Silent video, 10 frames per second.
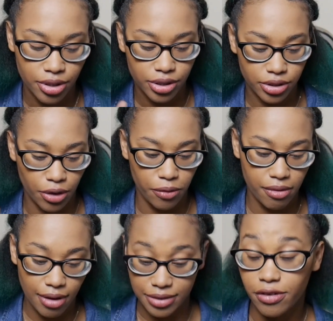So
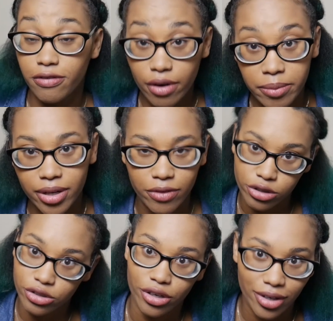as for formula, of
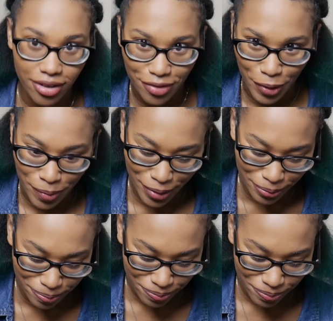you're going to need formula.